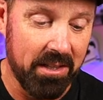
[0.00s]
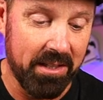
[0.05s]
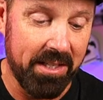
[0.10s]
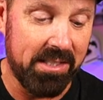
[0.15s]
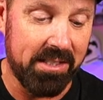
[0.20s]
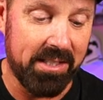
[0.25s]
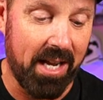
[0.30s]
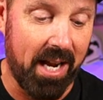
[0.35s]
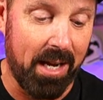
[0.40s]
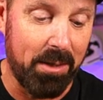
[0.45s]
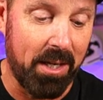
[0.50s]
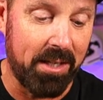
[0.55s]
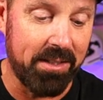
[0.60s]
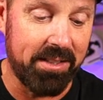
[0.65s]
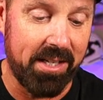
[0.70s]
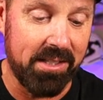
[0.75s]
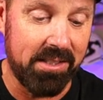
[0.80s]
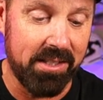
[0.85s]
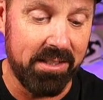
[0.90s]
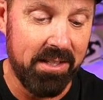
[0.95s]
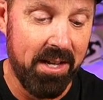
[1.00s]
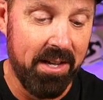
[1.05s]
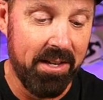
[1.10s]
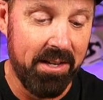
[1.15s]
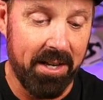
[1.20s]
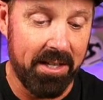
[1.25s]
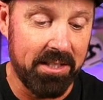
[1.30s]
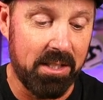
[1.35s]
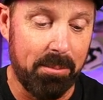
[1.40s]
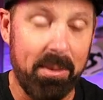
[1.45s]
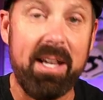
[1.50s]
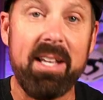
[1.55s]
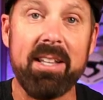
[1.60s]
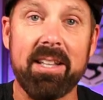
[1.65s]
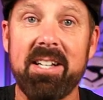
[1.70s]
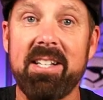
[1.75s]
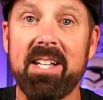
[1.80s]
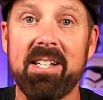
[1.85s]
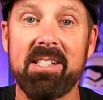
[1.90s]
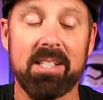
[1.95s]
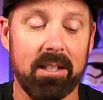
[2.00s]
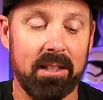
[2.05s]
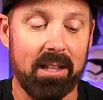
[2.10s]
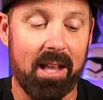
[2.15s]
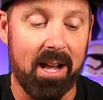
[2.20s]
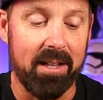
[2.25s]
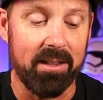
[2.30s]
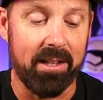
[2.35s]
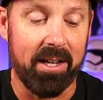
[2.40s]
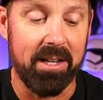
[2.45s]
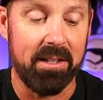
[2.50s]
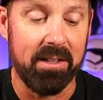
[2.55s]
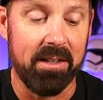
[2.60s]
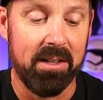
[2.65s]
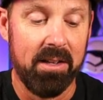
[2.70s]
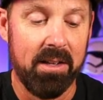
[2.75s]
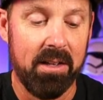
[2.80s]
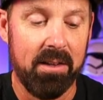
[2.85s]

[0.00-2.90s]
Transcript: at least that I'm not tasting. And to me, they taste a lot like